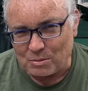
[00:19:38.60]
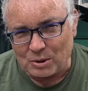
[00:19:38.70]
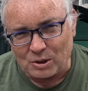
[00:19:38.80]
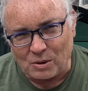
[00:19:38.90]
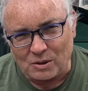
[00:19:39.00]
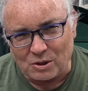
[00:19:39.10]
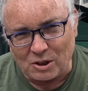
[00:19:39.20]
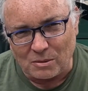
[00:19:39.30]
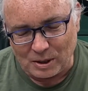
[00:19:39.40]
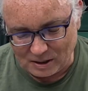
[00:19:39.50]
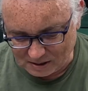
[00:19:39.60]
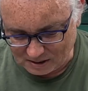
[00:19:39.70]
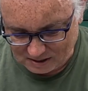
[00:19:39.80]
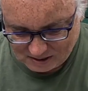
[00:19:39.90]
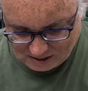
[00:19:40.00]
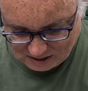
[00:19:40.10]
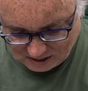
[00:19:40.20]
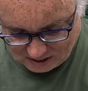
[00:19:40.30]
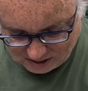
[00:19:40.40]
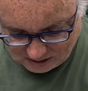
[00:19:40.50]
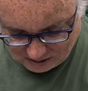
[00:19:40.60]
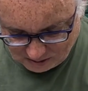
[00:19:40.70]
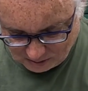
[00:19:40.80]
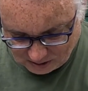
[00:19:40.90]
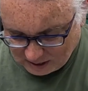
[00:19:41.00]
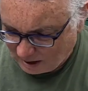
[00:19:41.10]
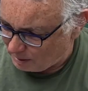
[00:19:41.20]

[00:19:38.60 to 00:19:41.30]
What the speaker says: to be doing the job. But yeah,